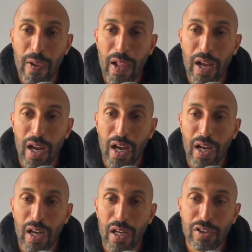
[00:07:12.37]

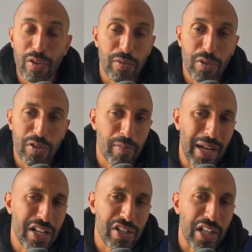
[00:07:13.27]

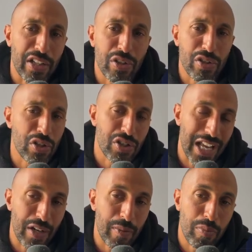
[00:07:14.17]
manage that, to
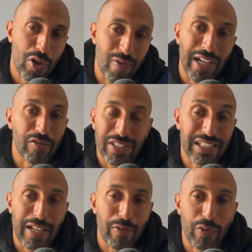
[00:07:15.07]
set a correct
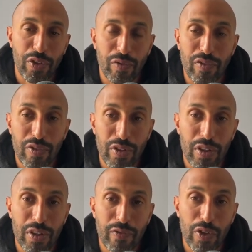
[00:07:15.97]
risk level for
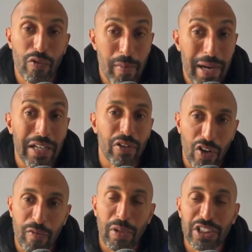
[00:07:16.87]
the remainder
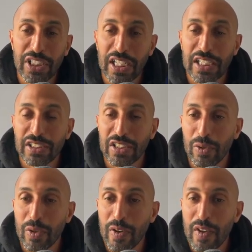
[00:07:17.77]
of my shares.
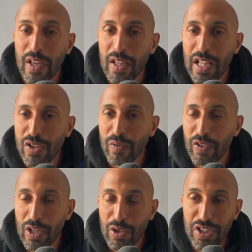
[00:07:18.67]
So that's
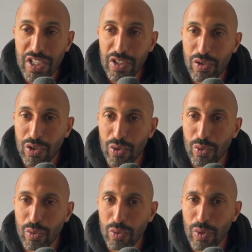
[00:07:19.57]
something I'll continue
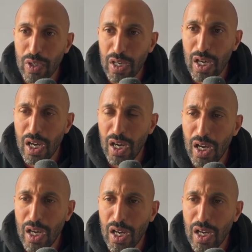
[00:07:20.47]
to
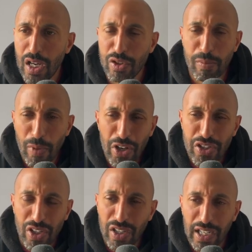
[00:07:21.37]

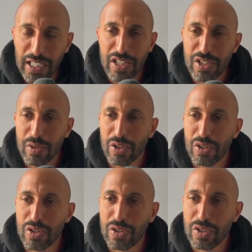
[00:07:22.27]
monitor, I guess,
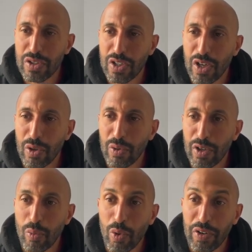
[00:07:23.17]
because I
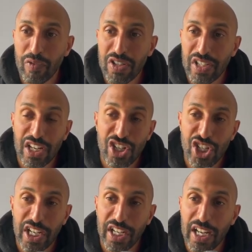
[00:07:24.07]
don't want to risk getting
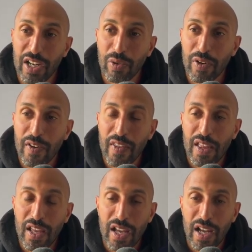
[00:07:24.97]
shaken out
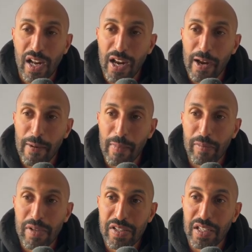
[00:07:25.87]

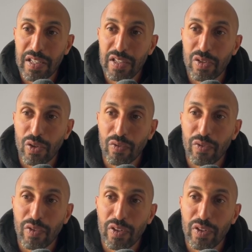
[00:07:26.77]
and missing sort of